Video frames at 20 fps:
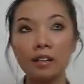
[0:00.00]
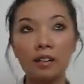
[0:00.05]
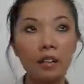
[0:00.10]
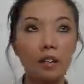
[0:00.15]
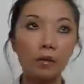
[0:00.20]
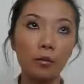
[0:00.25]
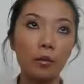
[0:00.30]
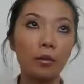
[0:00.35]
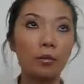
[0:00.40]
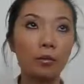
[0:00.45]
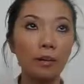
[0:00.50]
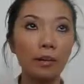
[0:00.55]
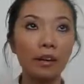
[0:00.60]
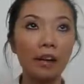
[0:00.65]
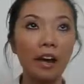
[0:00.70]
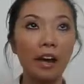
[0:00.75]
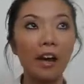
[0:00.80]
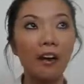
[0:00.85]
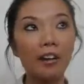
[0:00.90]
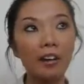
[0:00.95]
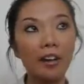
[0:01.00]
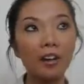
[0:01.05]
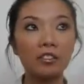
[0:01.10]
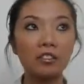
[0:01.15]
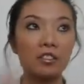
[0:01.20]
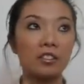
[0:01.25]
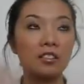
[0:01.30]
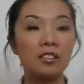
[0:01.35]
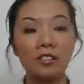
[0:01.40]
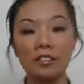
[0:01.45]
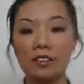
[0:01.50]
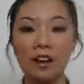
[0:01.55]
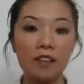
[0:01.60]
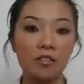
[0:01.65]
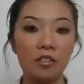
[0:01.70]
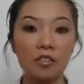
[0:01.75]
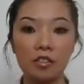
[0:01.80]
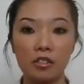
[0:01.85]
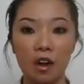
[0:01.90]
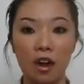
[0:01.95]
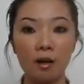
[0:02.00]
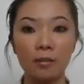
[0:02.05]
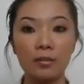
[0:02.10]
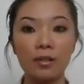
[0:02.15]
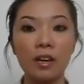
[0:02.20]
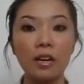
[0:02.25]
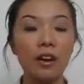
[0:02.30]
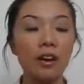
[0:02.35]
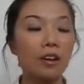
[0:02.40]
another one would break out, and it never stopped.